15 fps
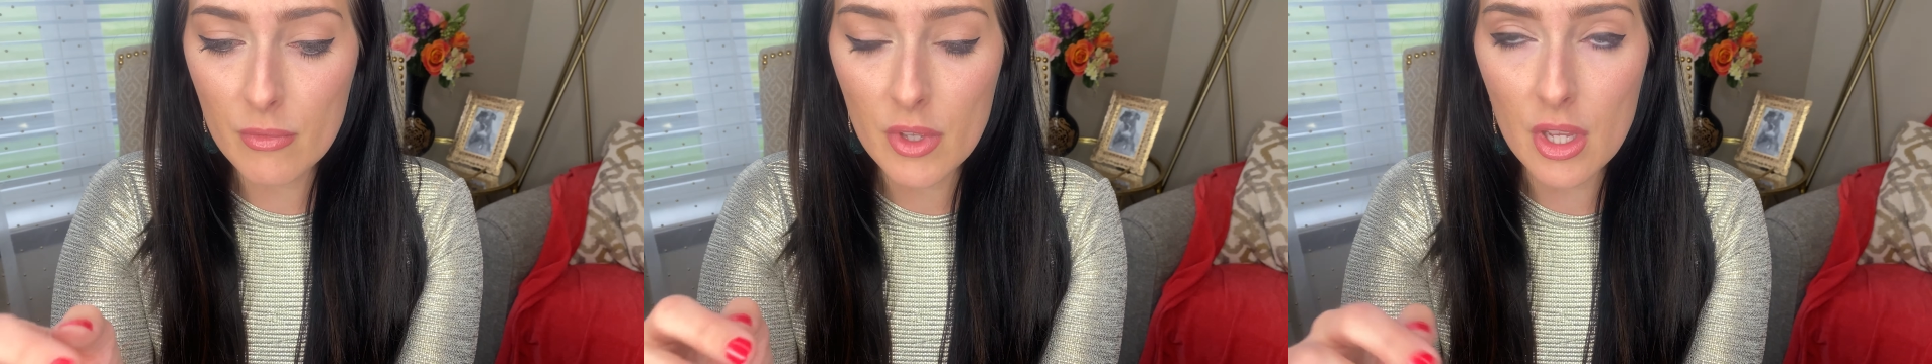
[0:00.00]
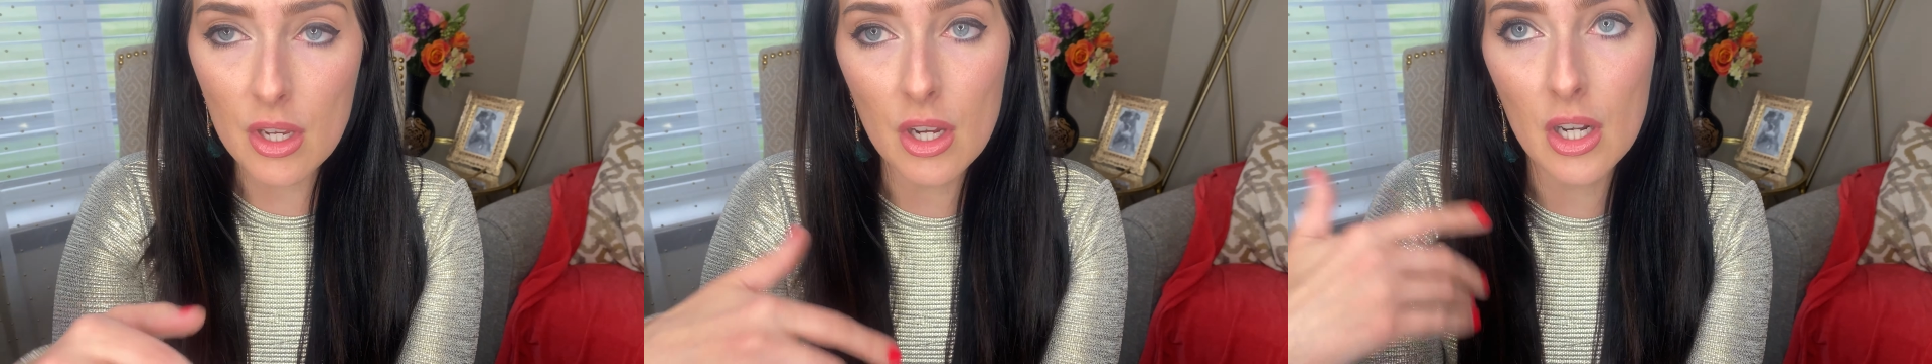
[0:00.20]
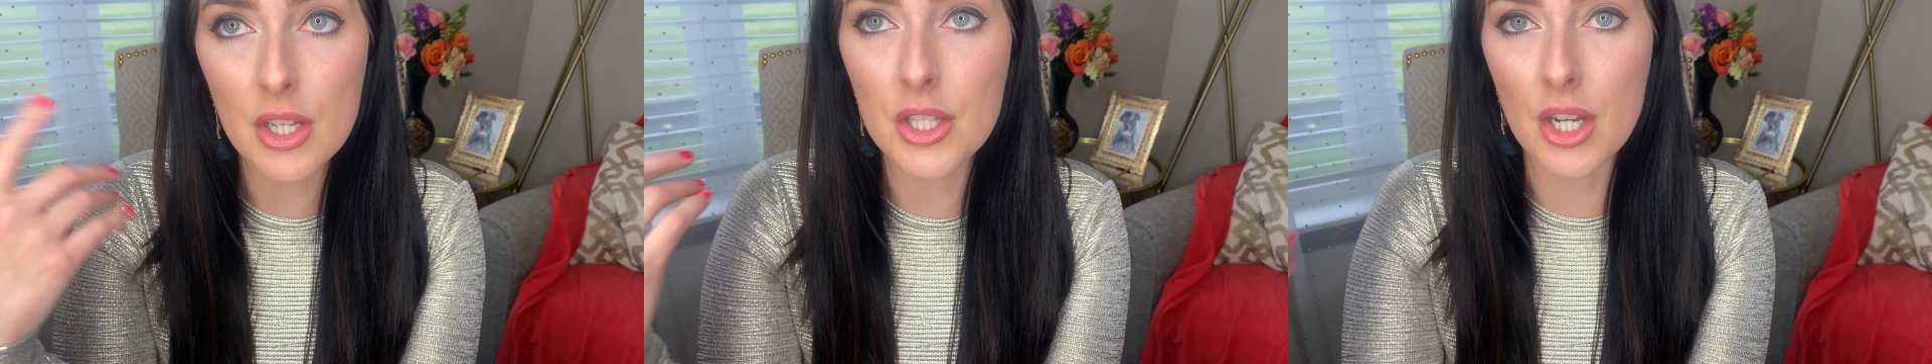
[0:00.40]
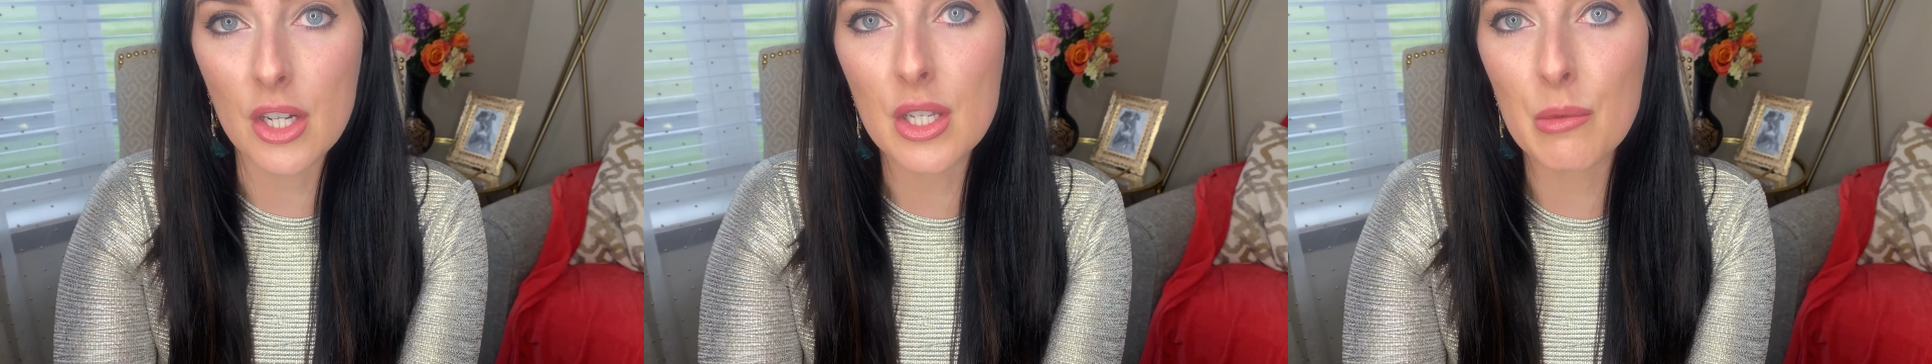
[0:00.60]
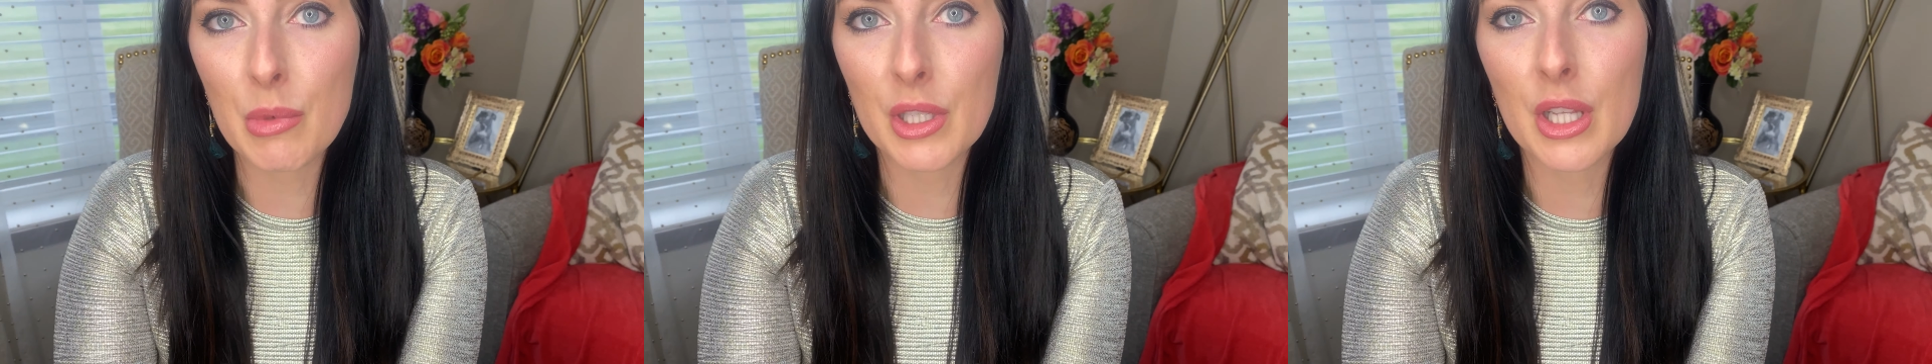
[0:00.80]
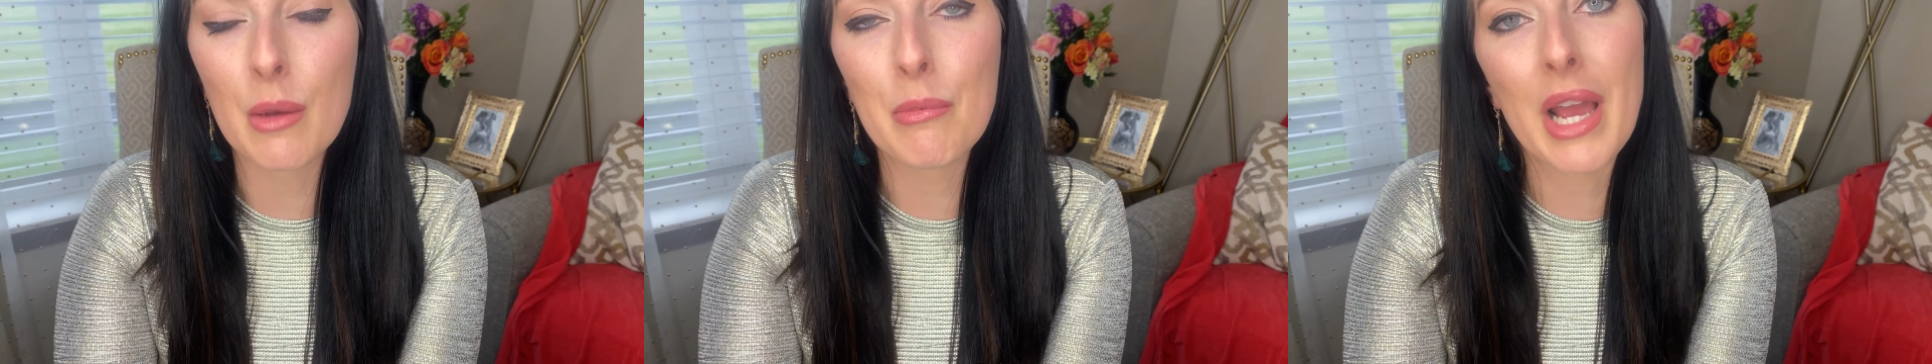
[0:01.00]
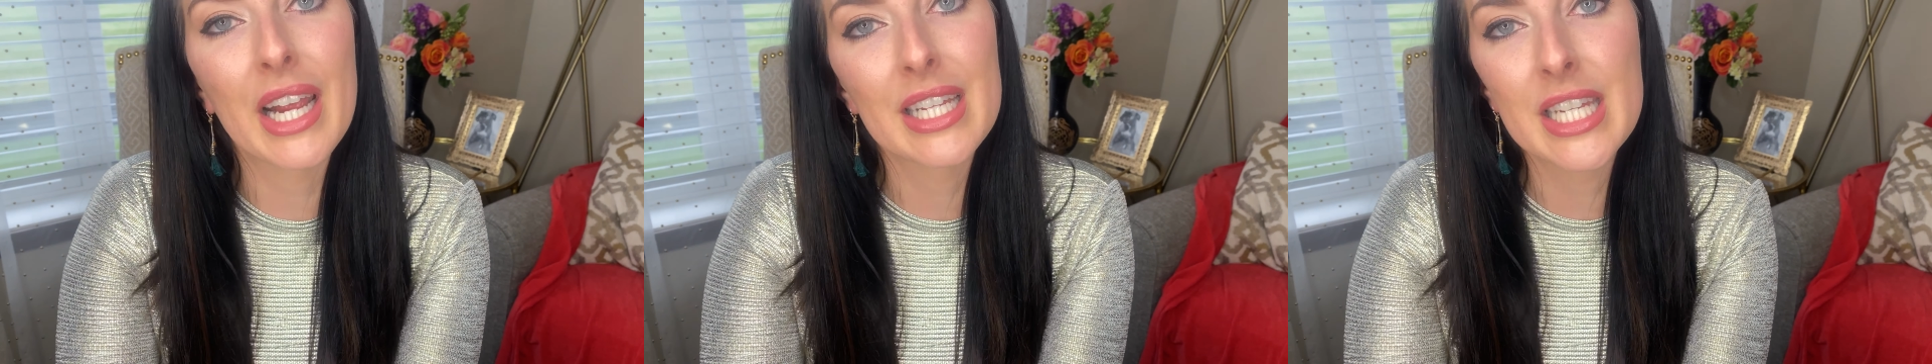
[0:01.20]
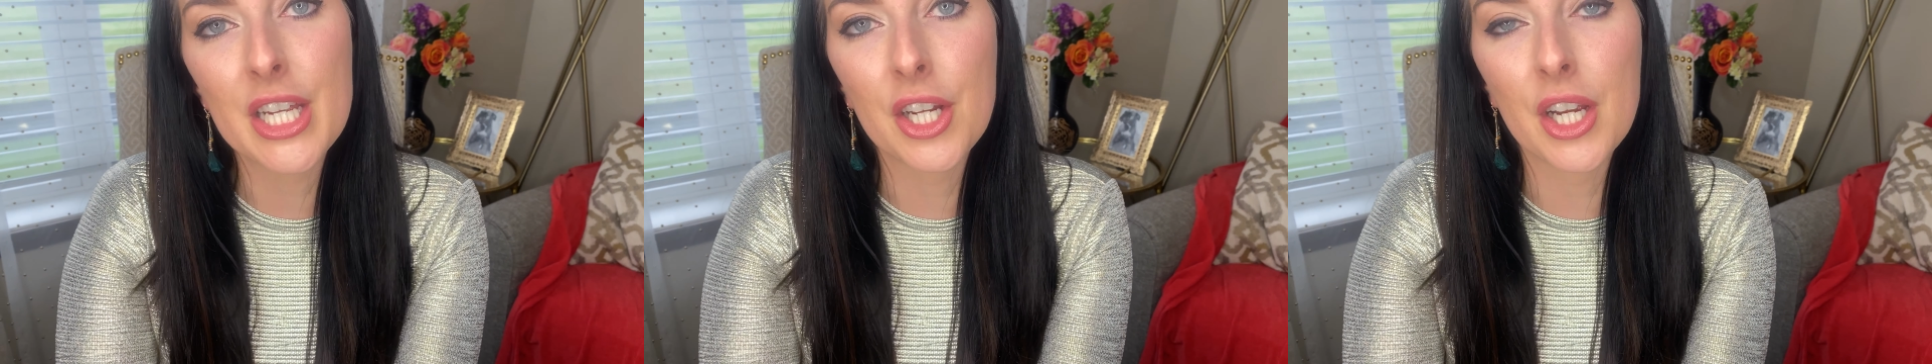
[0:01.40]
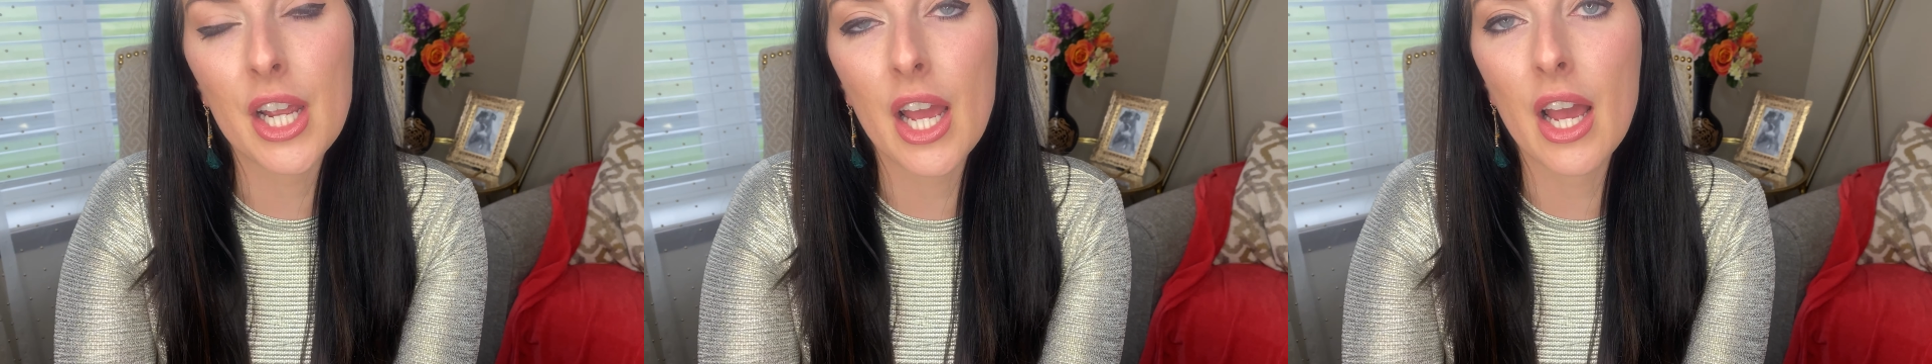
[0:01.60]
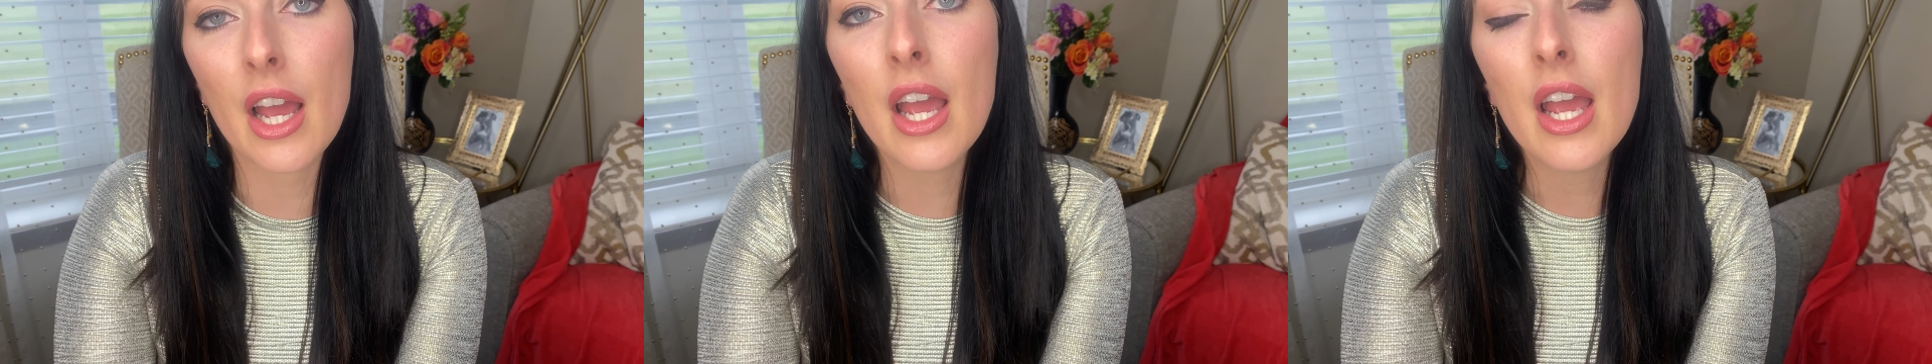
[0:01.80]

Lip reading: you're gonna start to build up bacteria,